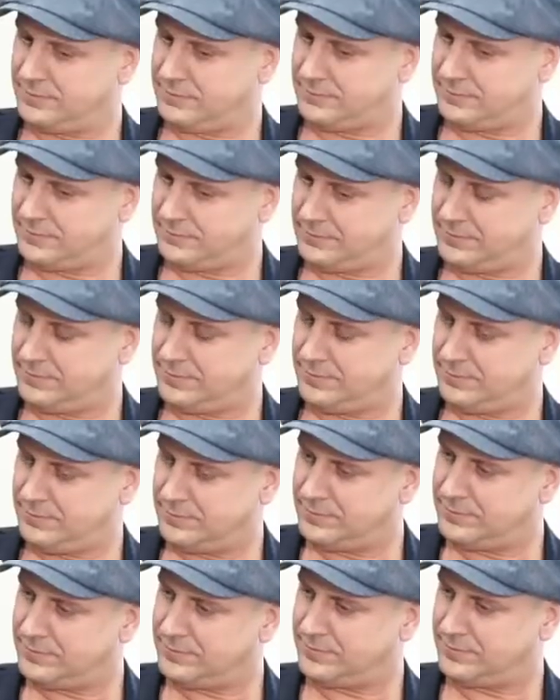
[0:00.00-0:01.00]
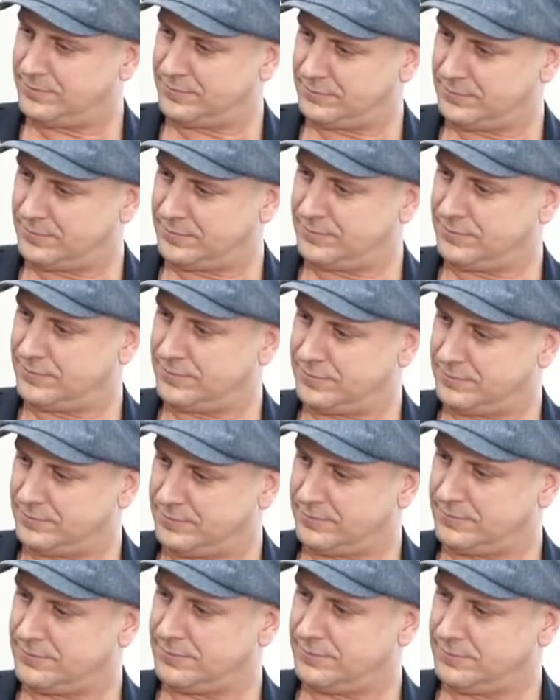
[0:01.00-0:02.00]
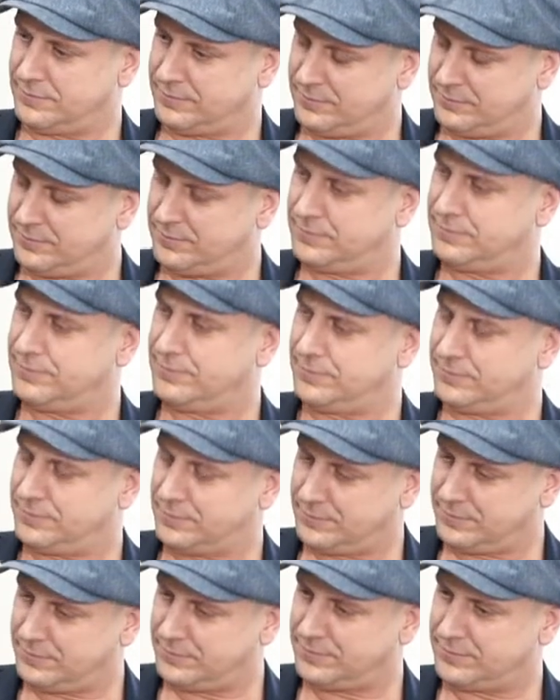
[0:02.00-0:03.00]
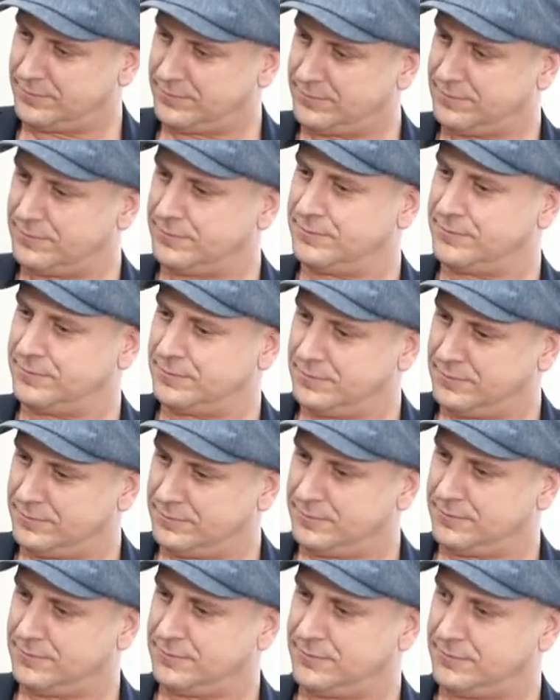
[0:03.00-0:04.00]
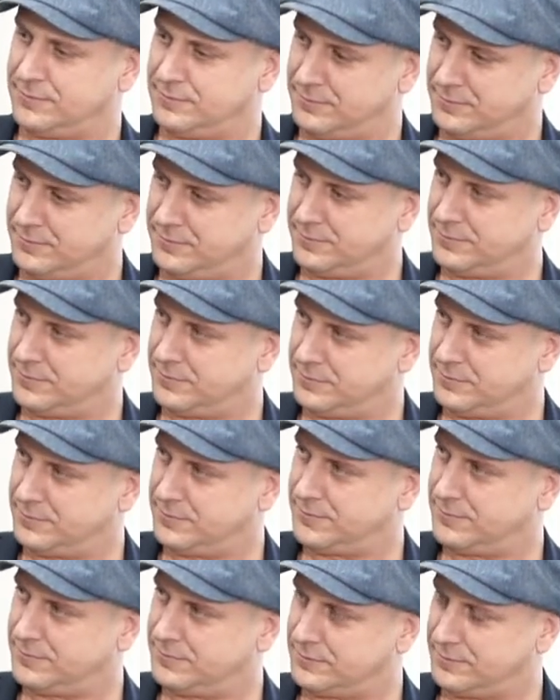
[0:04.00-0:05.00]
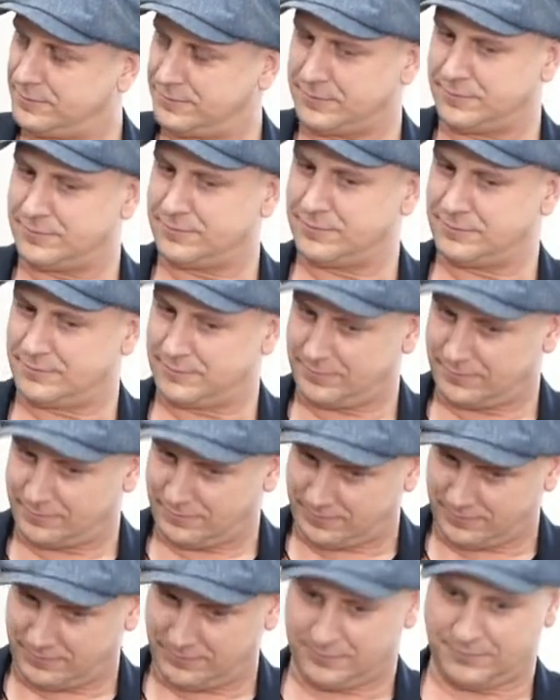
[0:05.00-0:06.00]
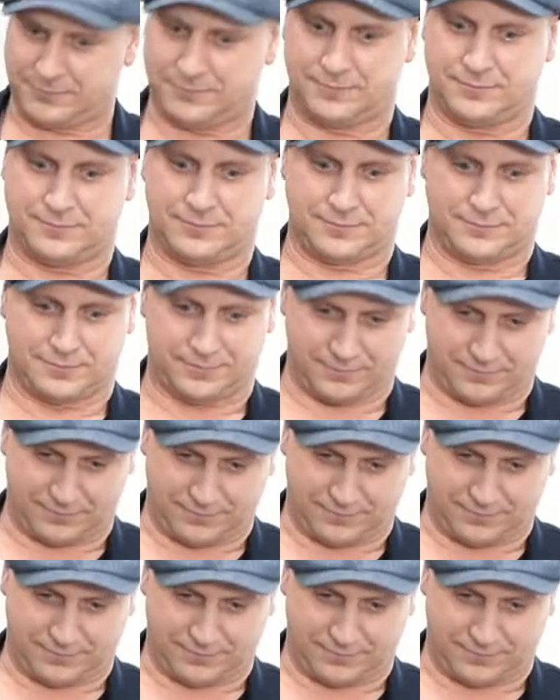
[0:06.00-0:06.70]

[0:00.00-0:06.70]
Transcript: (not speaking)